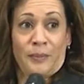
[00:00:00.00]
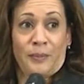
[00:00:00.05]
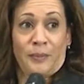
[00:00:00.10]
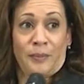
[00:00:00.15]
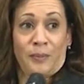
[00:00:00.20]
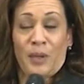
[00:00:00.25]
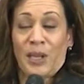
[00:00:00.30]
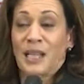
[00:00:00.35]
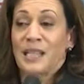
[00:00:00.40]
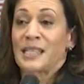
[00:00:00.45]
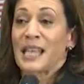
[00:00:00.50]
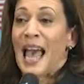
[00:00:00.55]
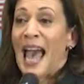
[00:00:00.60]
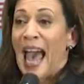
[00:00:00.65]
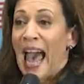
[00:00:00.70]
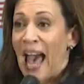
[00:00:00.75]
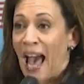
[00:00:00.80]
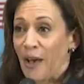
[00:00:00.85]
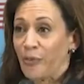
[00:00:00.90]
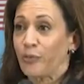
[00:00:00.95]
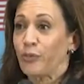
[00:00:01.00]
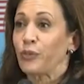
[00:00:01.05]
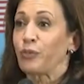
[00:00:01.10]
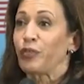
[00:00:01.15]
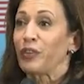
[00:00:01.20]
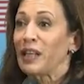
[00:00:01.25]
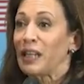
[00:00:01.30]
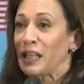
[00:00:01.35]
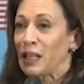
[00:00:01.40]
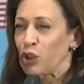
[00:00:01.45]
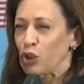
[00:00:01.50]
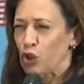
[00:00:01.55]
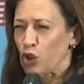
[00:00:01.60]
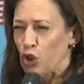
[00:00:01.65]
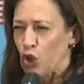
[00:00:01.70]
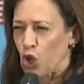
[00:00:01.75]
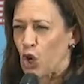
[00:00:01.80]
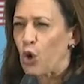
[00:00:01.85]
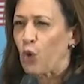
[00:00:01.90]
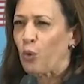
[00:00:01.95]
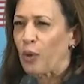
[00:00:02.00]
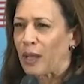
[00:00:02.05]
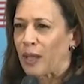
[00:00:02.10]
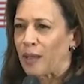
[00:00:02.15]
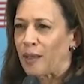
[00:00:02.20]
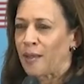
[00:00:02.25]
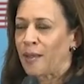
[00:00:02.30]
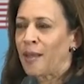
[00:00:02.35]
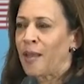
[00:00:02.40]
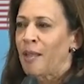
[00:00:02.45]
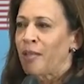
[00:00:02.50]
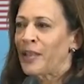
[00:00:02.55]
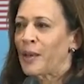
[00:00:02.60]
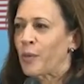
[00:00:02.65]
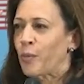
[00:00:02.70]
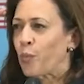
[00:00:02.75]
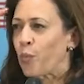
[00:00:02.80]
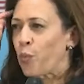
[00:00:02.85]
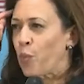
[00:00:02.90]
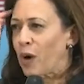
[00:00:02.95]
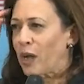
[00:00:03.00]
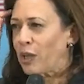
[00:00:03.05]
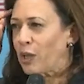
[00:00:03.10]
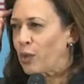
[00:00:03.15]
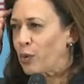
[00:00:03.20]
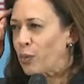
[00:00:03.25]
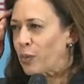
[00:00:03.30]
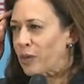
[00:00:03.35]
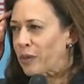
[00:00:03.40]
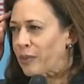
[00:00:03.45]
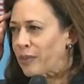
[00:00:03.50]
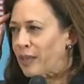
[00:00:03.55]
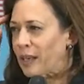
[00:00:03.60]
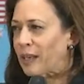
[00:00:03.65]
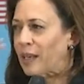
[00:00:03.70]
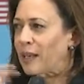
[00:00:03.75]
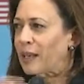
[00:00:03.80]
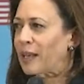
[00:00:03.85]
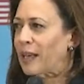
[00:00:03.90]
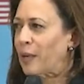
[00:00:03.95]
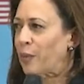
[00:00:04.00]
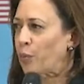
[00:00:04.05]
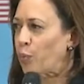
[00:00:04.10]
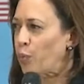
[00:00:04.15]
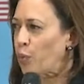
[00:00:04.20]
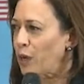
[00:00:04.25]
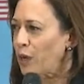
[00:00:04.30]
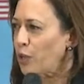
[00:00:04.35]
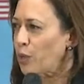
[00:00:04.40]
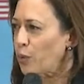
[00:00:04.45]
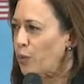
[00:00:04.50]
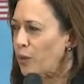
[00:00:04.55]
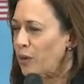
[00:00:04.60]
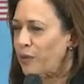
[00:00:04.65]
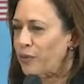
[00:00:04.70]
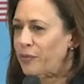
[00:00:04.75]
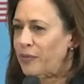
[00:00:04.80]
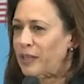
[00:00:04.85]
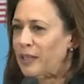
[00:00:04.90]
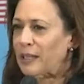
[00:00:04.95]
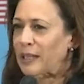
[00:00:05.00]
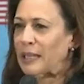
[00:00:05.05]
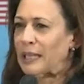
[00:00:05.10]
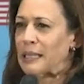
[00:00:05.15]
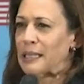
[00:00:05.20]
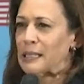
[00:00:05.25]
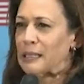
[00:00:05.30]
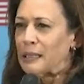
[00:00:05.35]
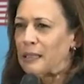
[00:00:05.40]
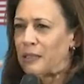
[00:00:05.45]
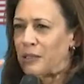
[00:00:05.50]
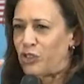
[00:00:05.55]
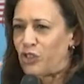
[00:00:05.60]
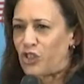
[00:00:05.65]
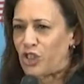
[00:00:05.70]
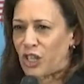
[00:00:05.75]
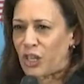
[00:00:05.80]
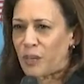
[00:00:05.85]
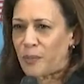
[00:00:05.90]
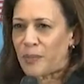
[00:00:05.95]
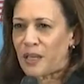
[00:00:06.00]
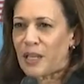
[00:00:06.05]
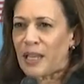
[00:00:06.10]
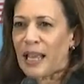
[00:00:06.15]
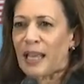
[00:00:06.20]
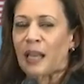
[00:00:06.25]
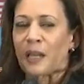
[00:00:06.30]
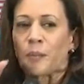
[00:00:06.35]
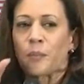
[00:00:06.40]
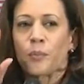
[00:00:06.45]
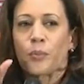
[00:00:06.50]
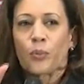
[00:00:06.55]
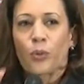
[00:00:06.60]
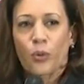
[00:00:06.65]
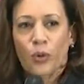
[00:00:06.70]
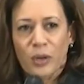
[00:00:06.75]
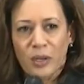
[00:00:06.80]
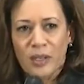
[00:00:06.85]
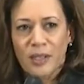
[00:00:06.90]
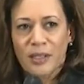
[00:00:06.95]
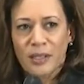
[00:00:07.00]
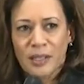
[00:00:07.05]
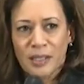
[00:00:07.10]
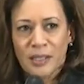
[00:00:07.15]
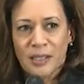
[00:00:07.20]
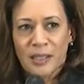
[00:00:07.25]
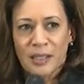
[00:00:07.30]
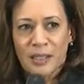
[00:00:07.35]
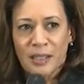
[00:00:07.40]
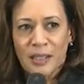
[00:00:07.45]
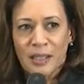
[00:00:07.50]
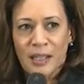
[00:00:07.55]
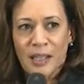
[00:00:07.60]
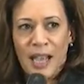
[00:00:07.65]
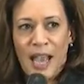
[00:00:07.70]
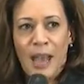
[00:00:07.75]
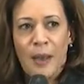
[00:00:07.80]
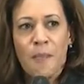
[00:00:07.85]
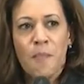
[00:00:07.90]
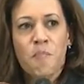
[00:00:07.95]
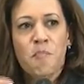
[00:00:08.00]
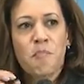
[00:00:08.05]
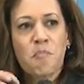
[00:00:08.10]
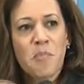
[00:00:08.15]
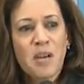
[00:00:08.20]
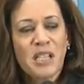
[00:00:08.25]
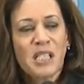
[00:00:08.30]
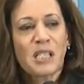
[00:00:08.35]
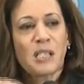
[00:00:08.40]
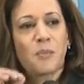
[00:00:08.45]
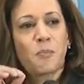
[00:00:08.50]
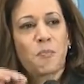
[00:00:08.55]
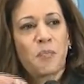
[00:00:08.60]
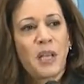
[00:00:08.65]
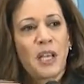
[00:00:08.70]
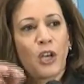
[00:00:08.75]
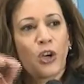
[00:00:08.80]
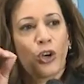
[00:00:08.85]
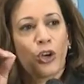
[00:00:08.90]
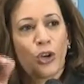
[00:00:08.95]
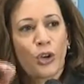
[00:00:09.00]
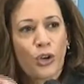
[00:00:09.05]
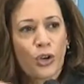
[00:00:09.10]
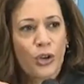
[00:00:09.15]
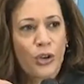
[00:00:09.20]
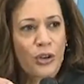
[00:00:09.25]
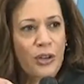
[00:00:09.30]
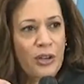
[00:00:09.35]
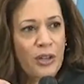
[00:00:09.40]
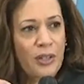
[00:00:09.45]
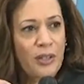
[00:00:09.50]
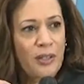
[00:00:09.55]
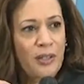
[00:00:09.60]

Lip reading: Because half of it is knowing that what you are thinking and what you are feeling is legitimate and important and must be heard.